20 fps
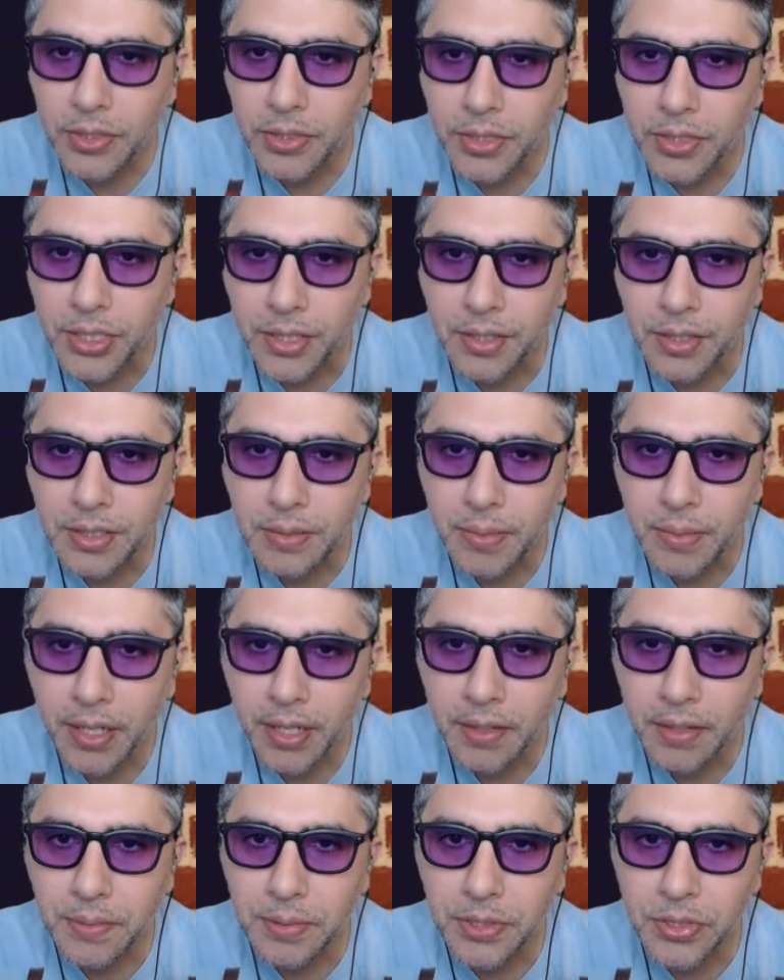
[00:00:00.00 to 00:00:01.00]
Generates a
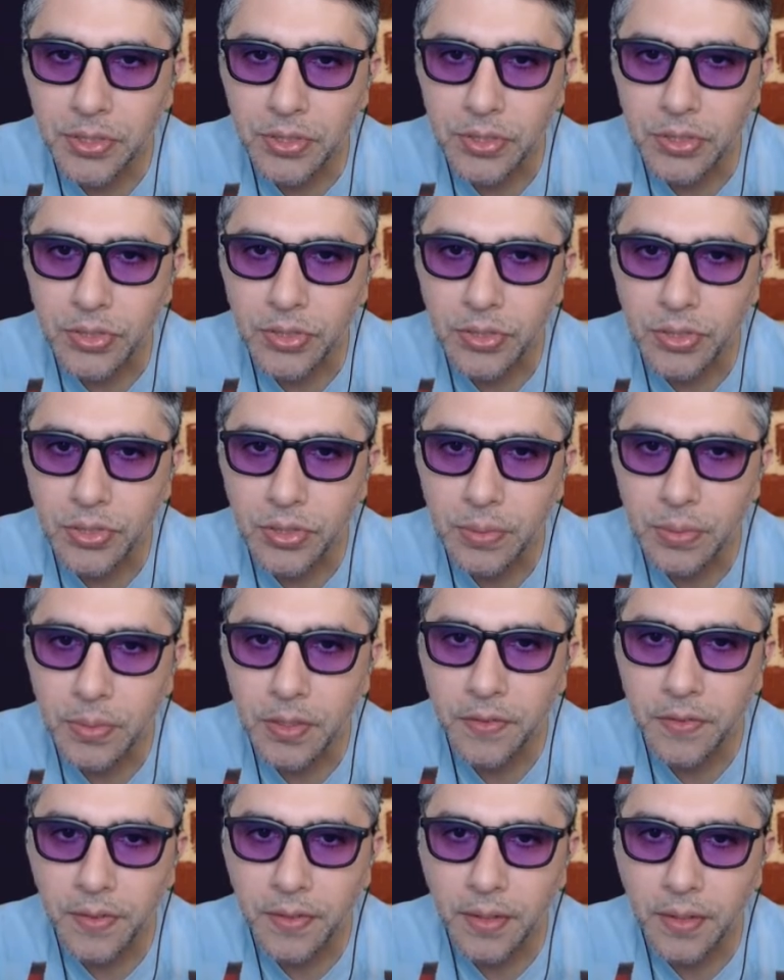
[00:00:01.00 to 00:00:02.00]
macro is suitable
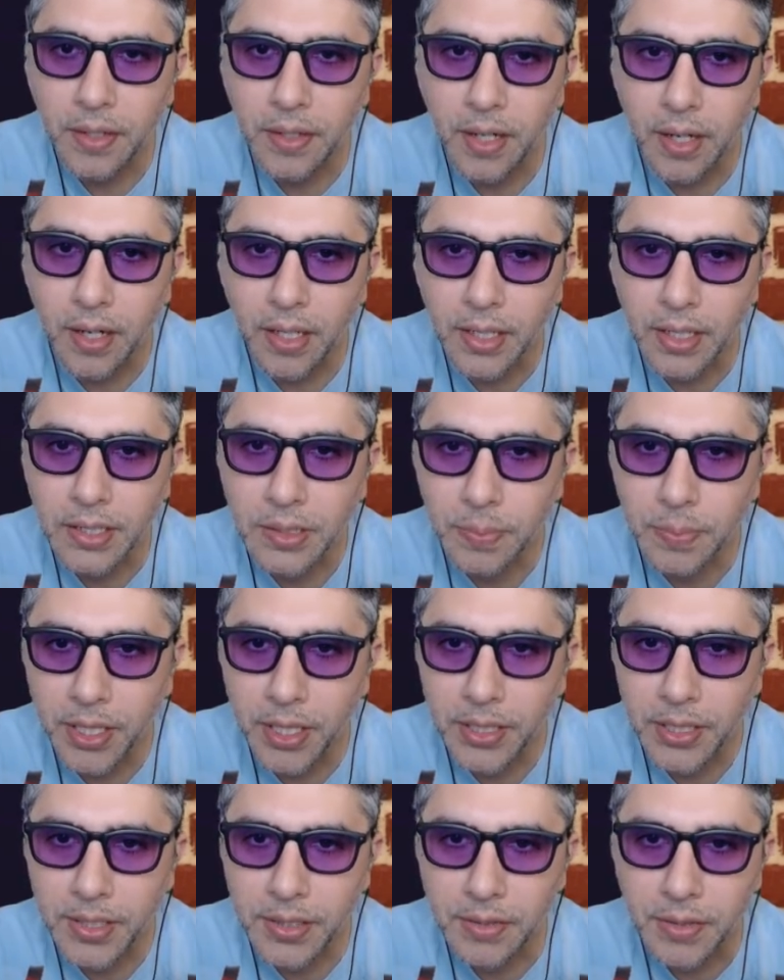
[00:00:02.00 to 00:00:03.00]
for guard
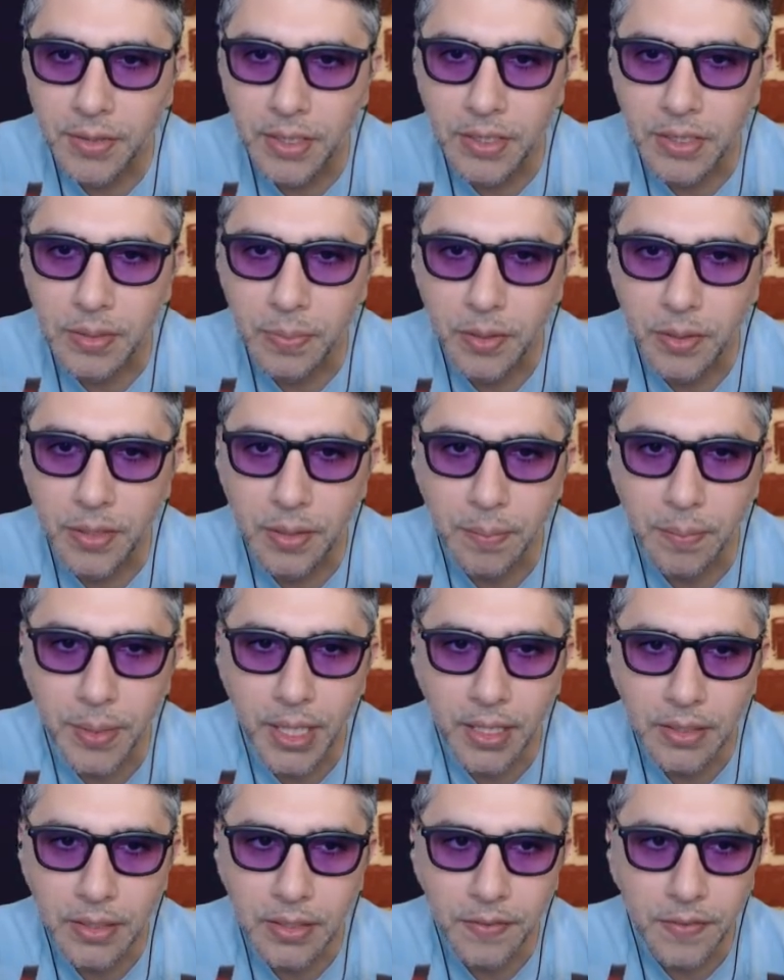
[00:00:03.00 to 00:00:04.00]
expressions where uses both
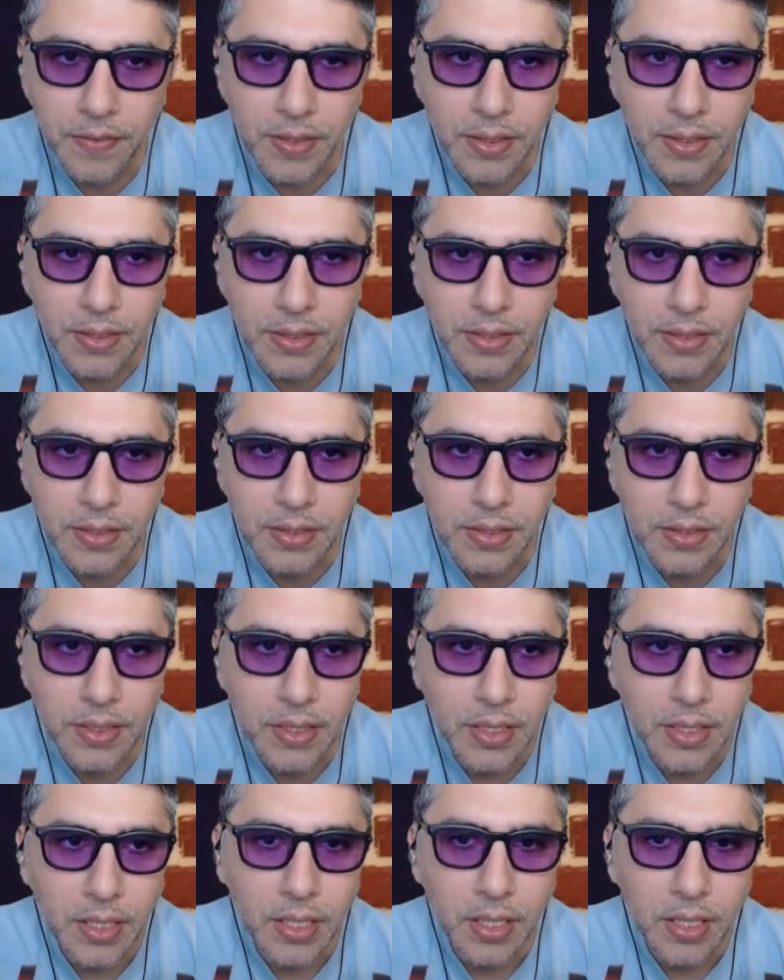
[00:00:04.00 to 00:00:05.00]
compile definition
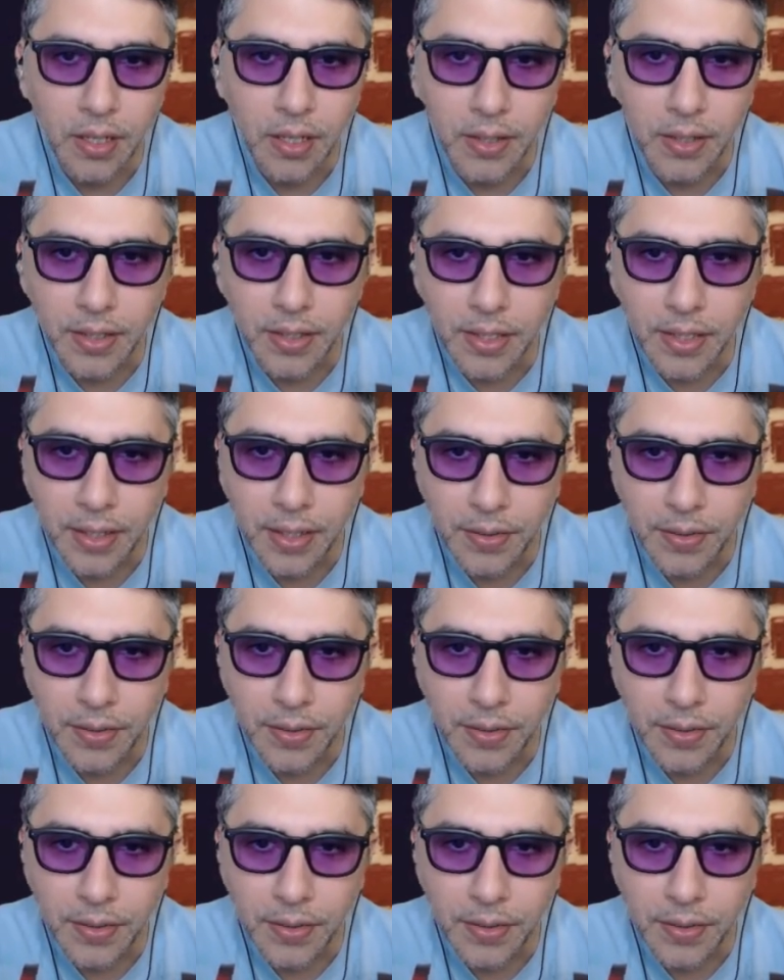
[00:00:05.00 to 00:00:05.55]
aren't allowed.